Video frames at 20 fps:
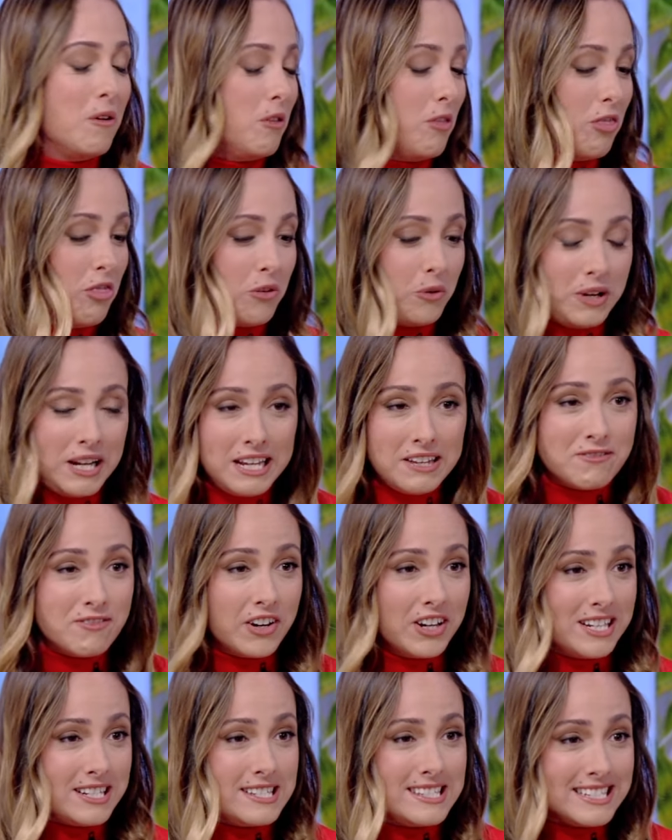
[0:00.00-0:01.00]
three
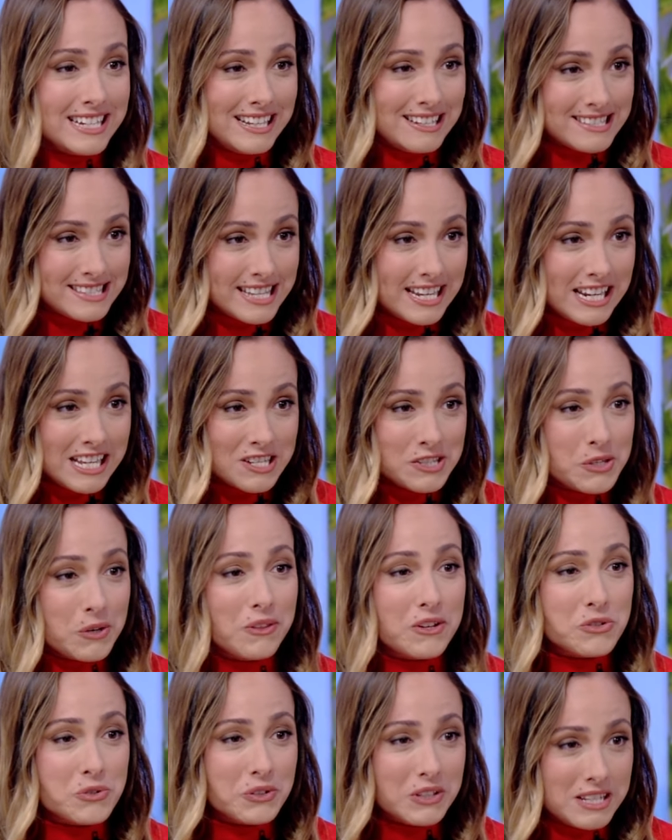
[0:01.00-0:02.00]
very distinct cities, so
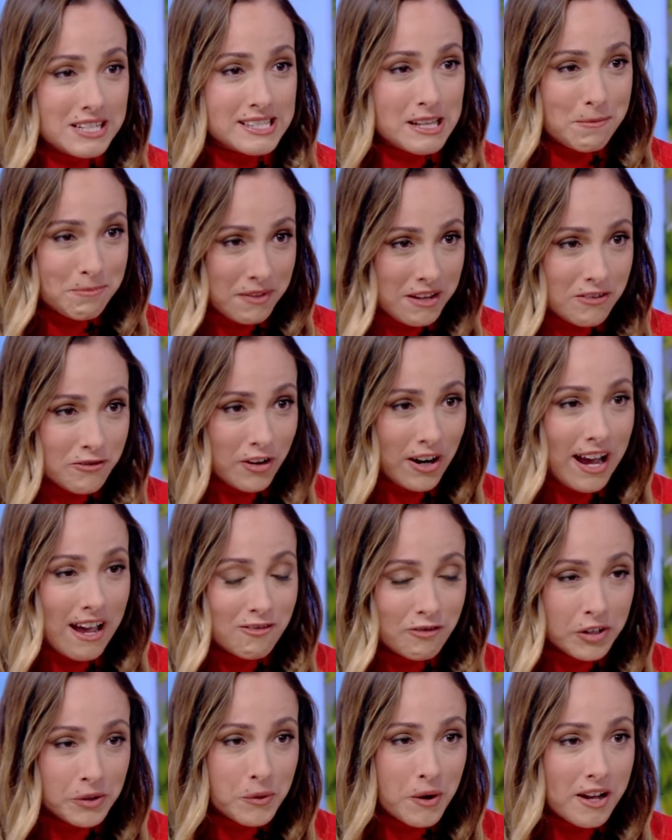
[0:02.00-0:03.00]
there's really something for
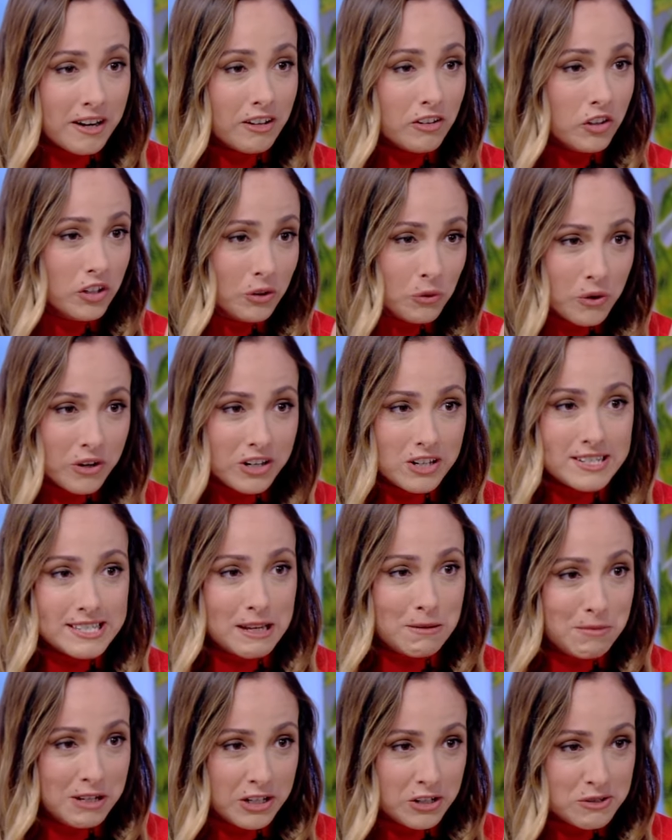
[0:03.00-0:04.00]
everyone. Clearwater,
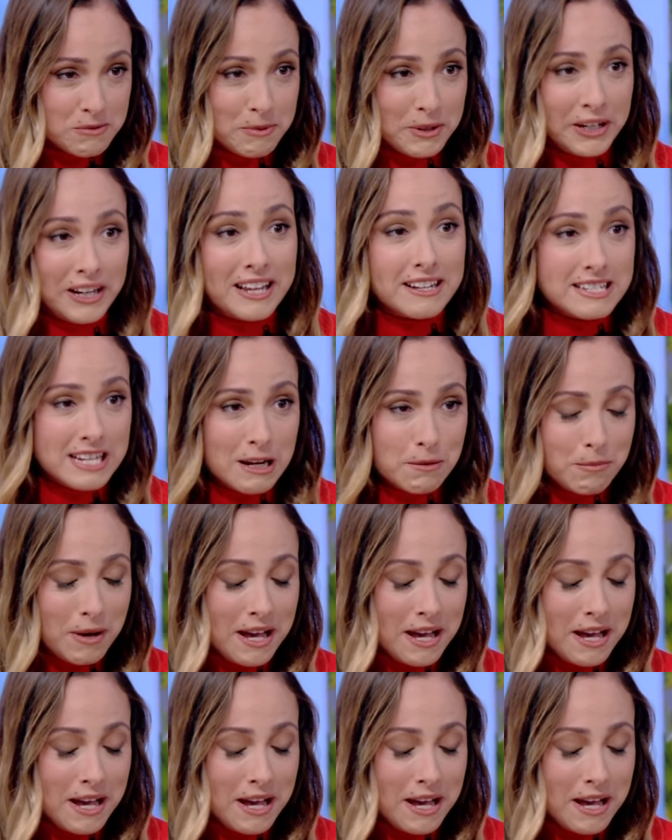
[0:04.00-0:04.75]
Saint Petersburg, and Tampa.